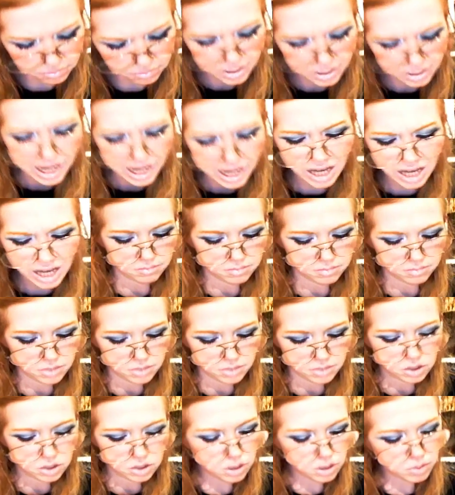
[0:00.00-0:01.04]
Even
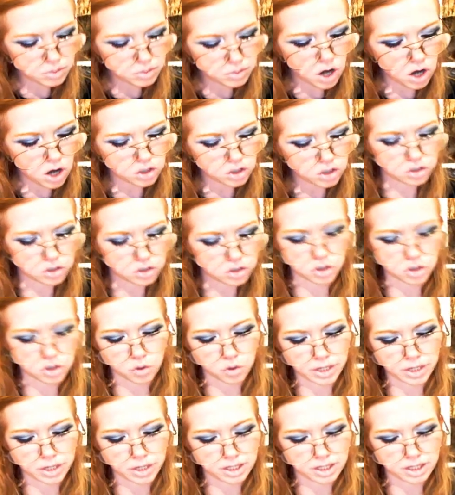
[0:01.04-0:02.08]
some doctors are
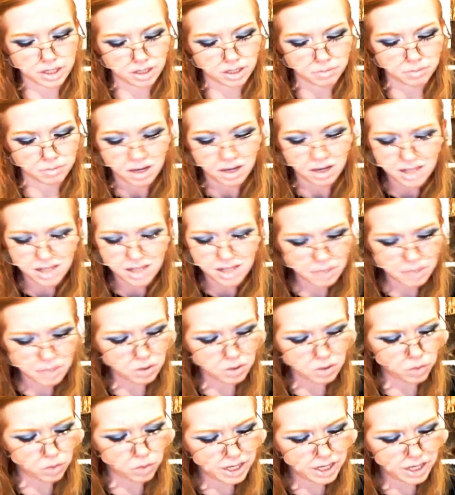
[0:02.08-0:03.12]
joining them, claiming
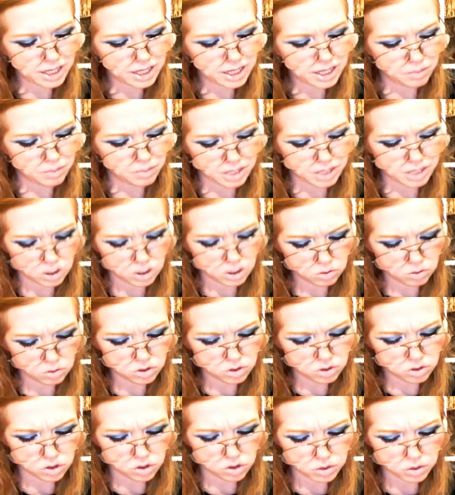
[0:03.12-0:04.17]
weed can be used to
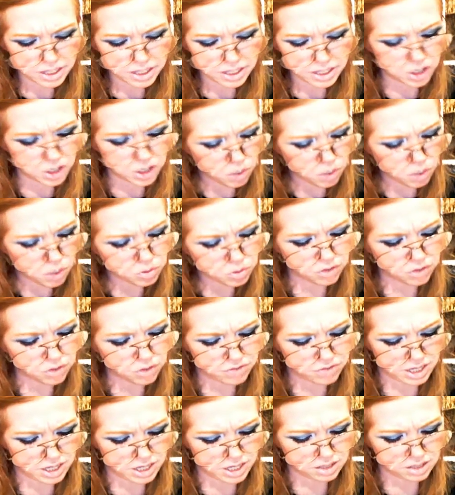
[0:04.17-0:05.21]
treat a number of
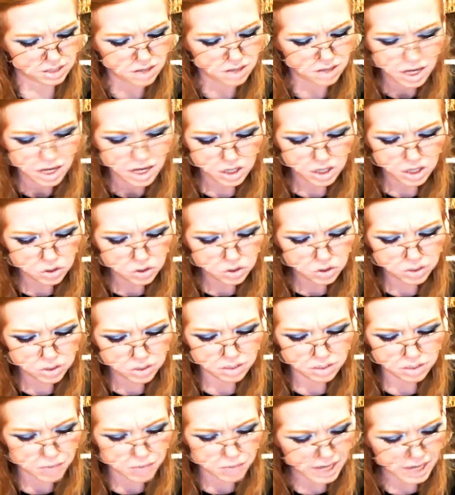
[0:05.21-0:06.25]
things, including the
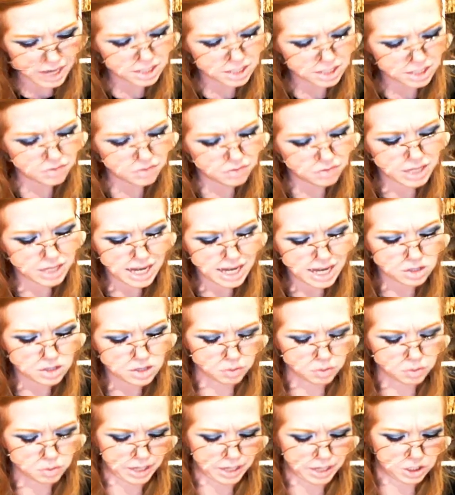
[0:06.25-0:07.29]
pains of a cancer
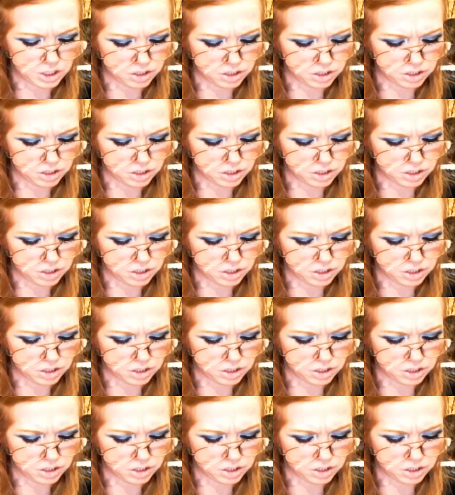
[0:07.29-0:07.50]
patient.